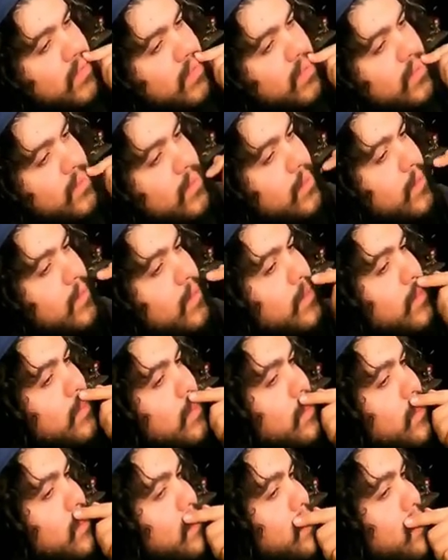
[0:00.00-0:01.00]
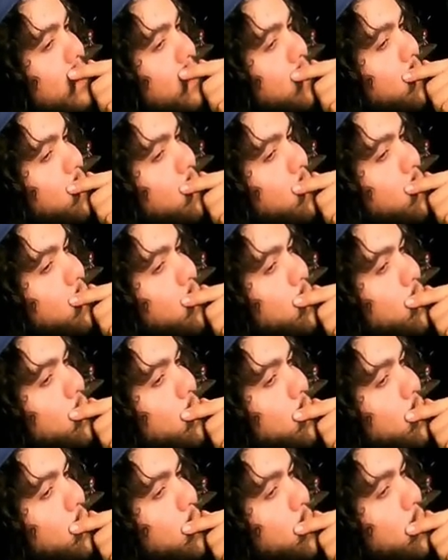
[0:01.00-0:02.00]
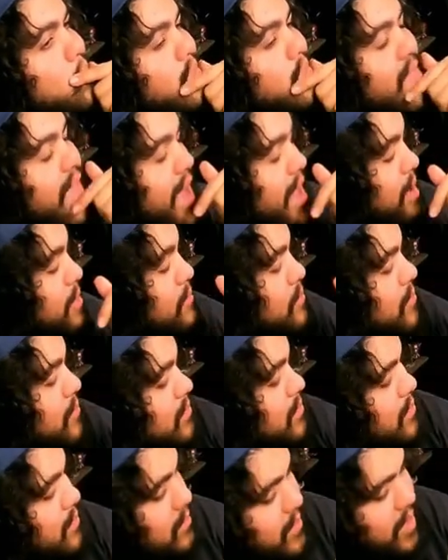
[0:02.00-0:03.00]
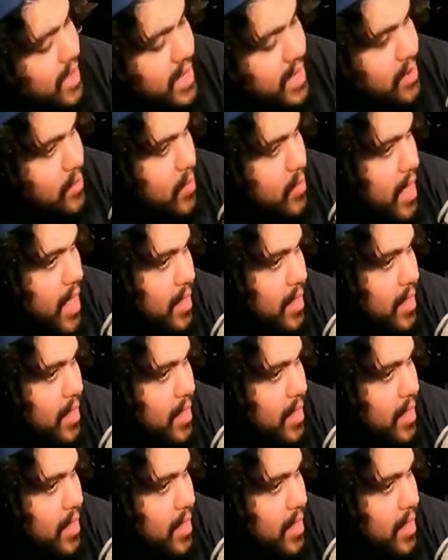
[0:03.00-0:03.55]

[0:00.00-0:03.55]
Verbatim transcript: since 2018. How do you do that?